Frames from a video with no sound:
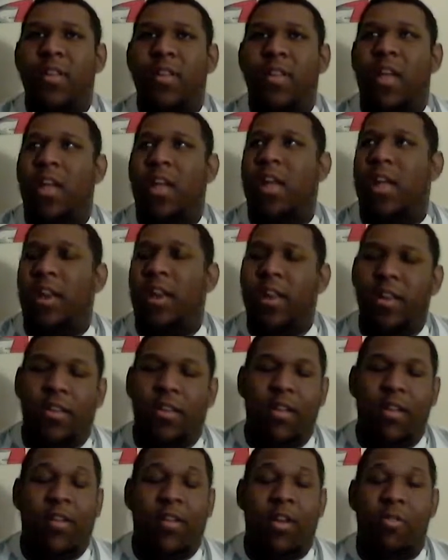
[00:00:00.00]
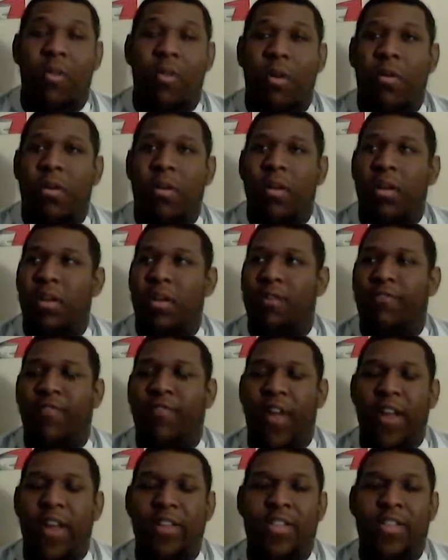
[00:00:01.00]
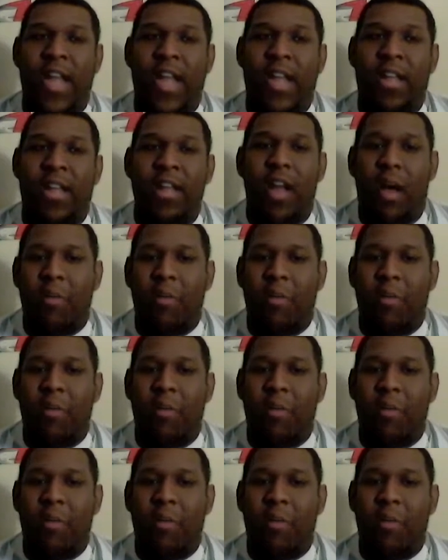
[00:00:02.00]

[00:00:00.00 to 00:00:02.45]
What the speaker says: and he's going to go fight Jack.